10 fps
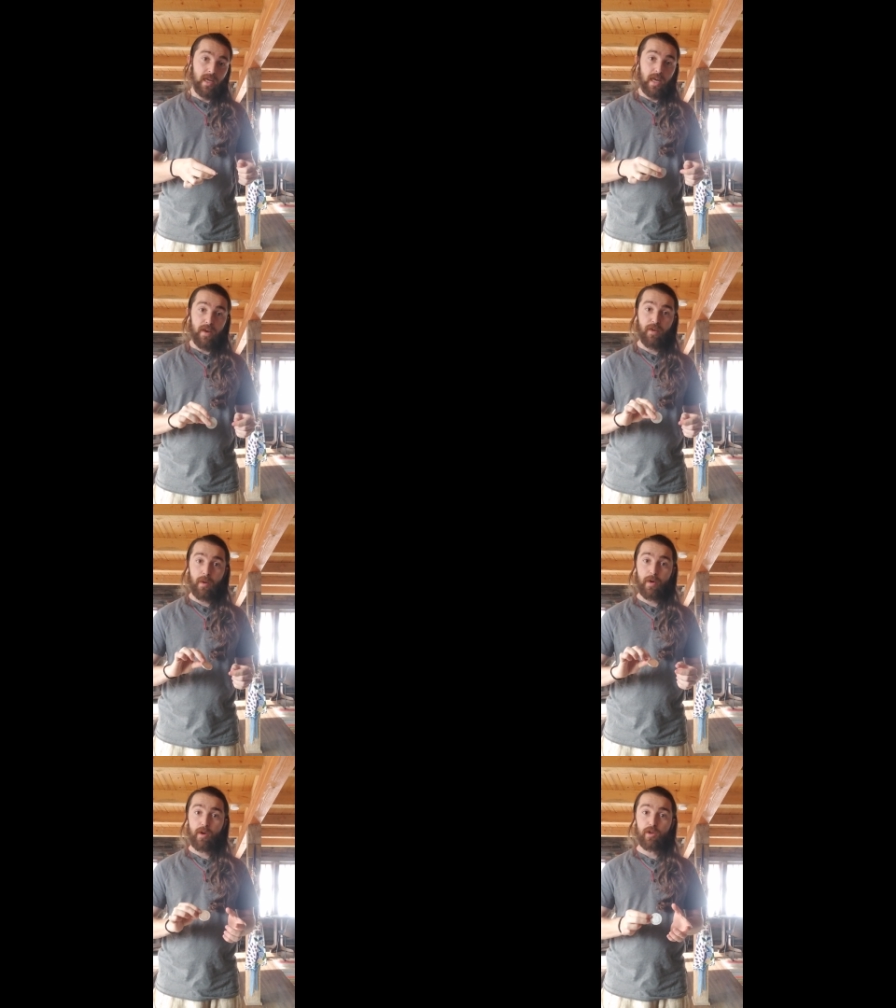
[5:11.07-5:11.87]
If I
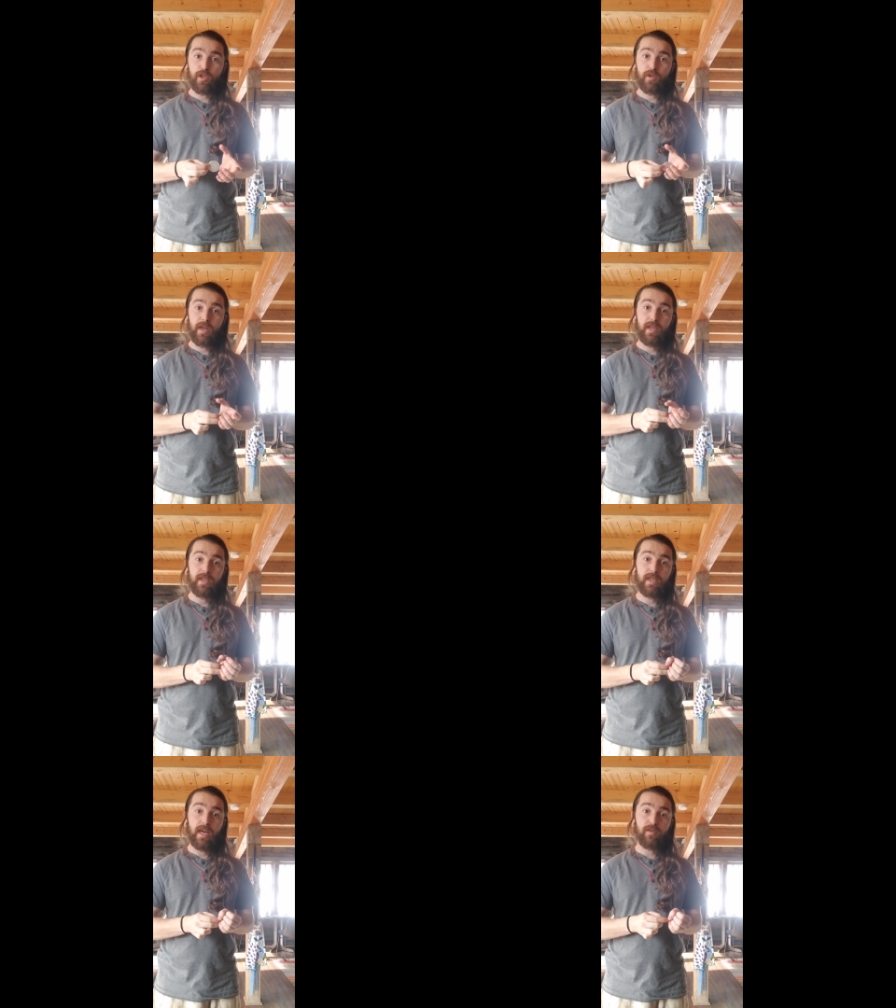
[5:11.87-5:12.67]
were to go straight
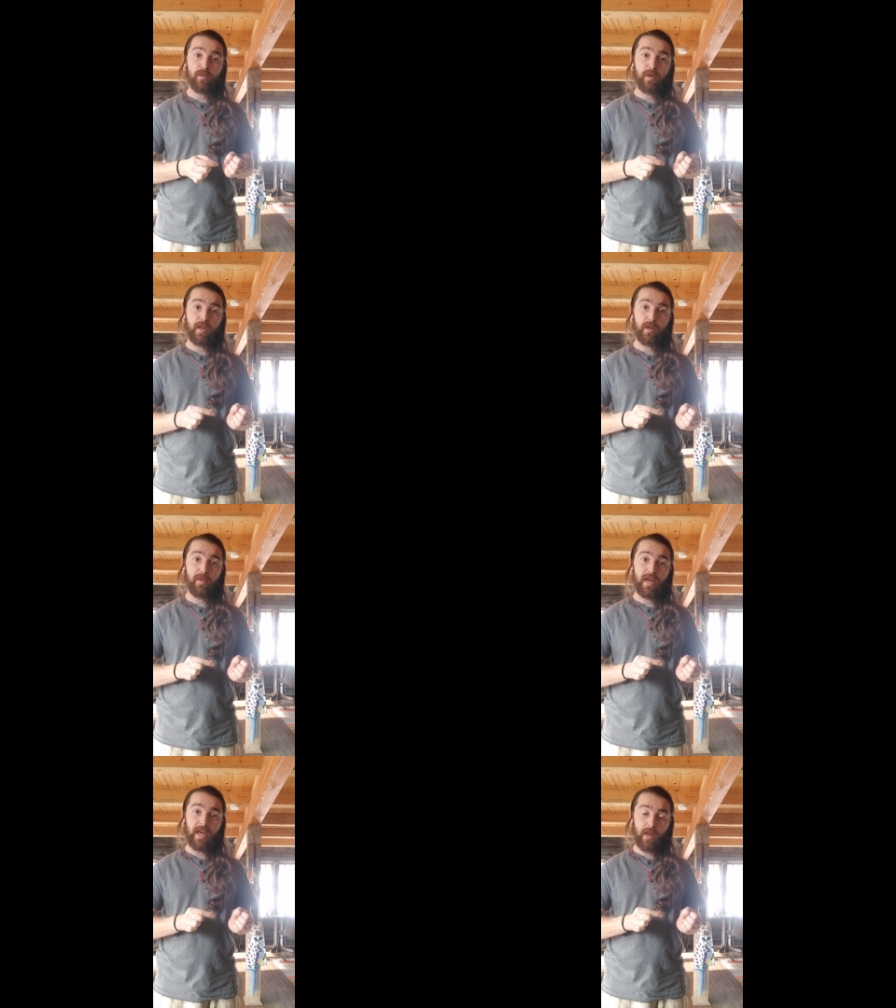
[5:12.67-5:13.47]
into downs from here,
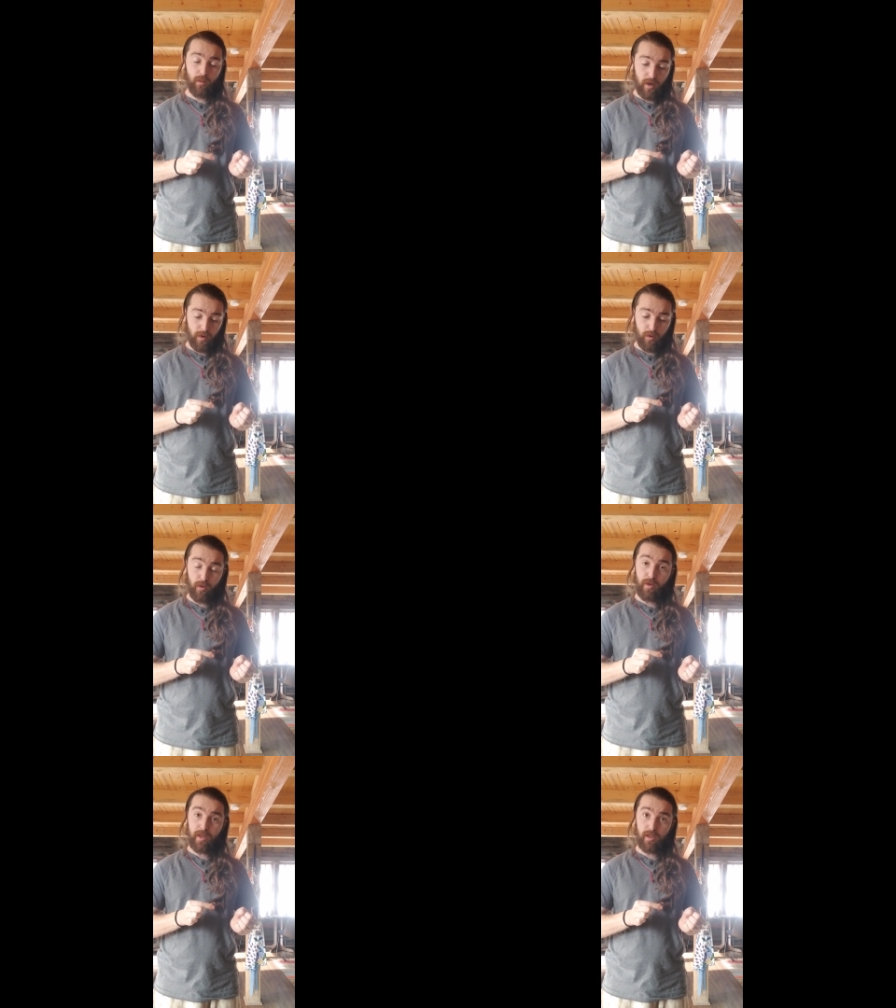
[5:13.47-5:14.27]
my hand would do
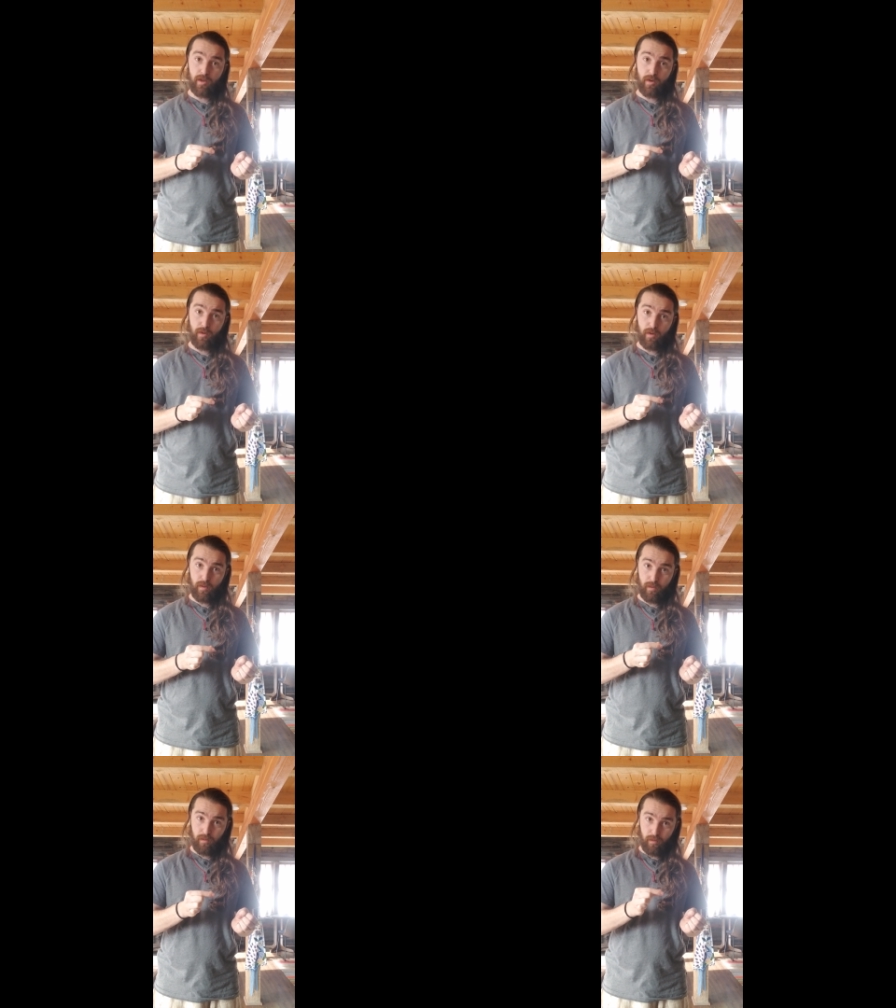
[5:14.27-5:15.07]
this,
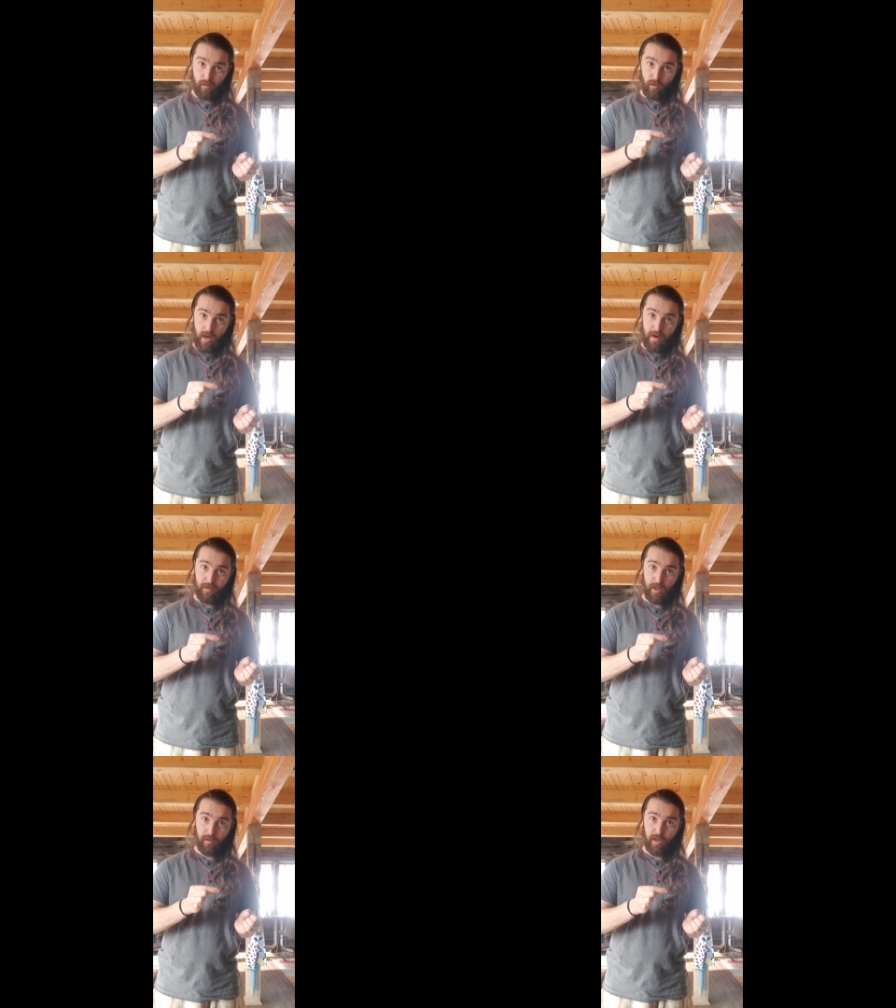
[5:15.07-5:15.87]
would have
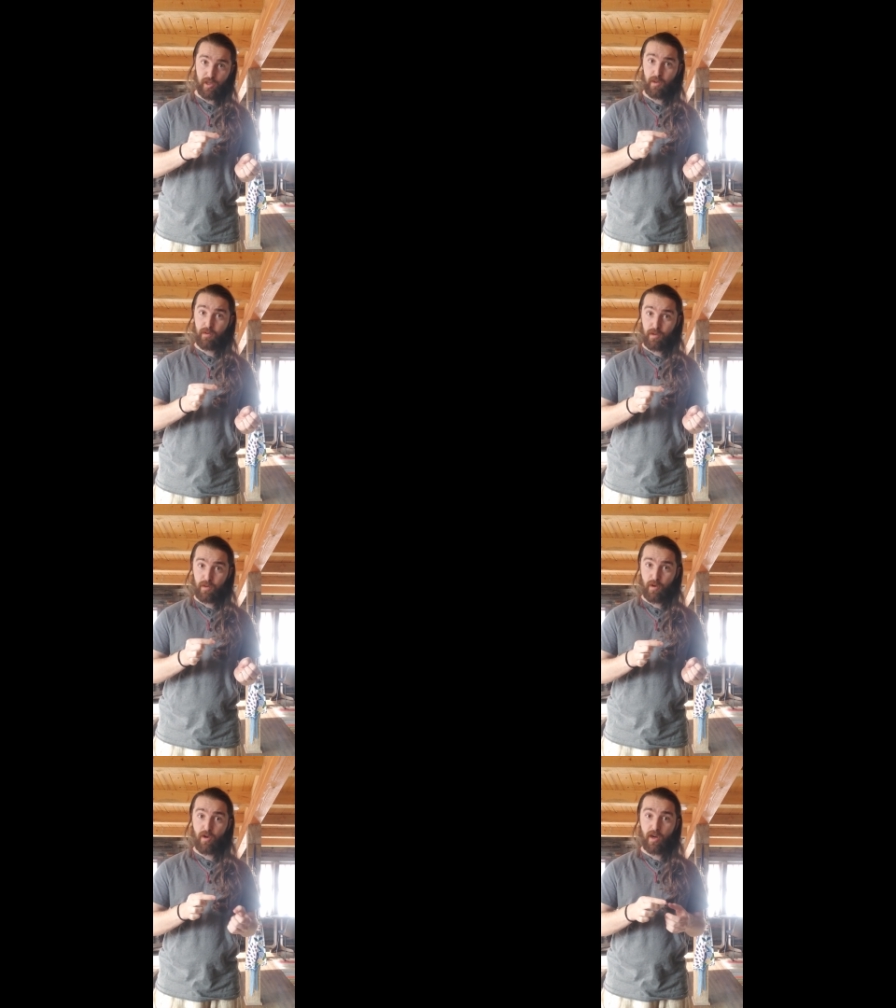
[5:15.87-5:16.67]
this position, which
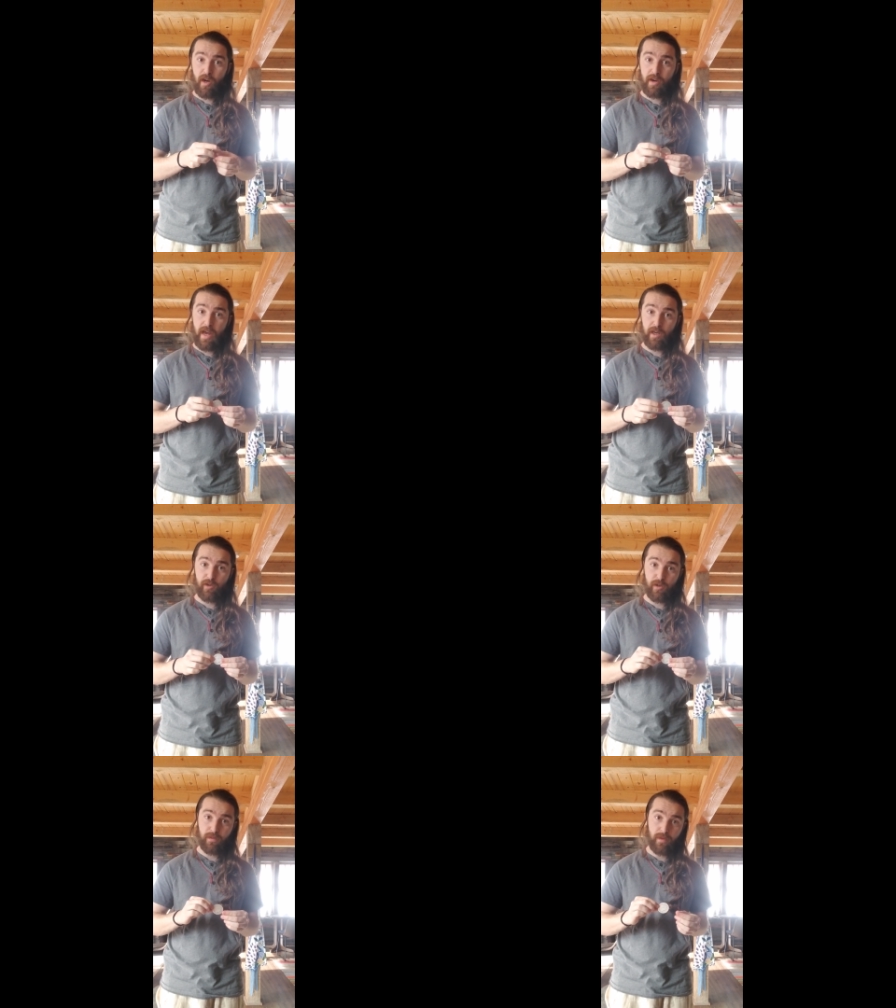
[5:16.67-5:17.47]
would look
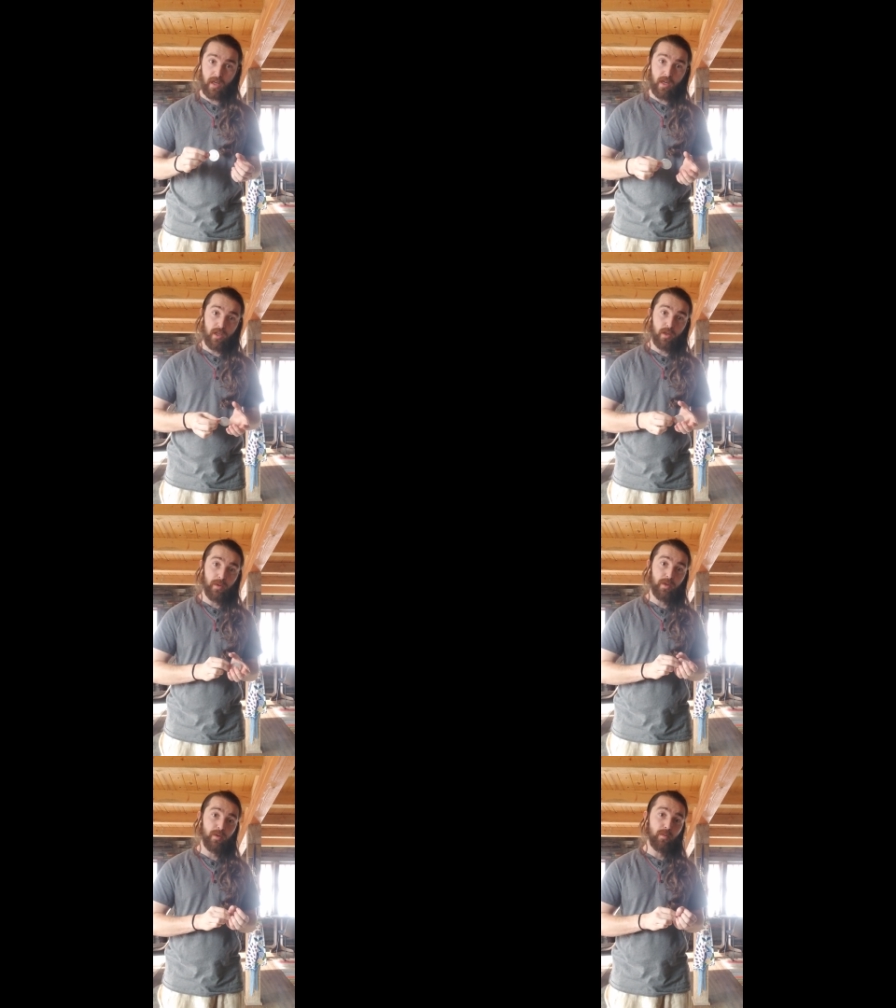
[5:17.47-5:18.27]
unnatural. So we
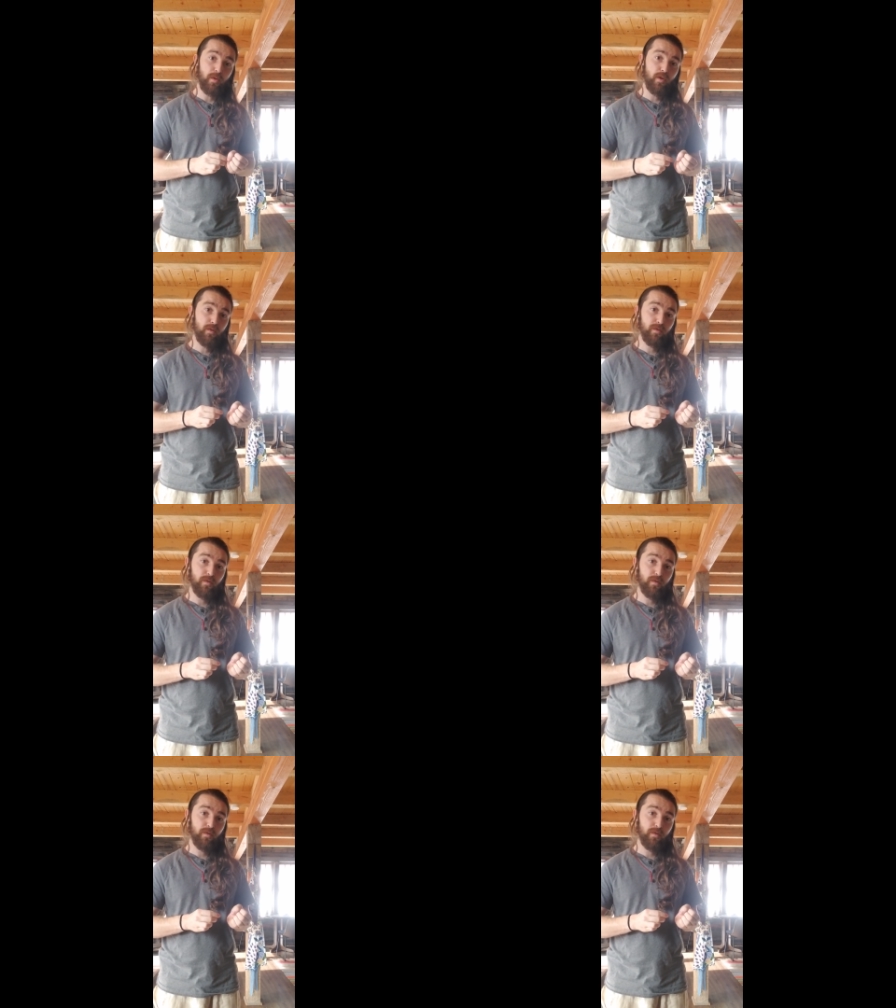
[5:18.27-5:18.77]
do the move.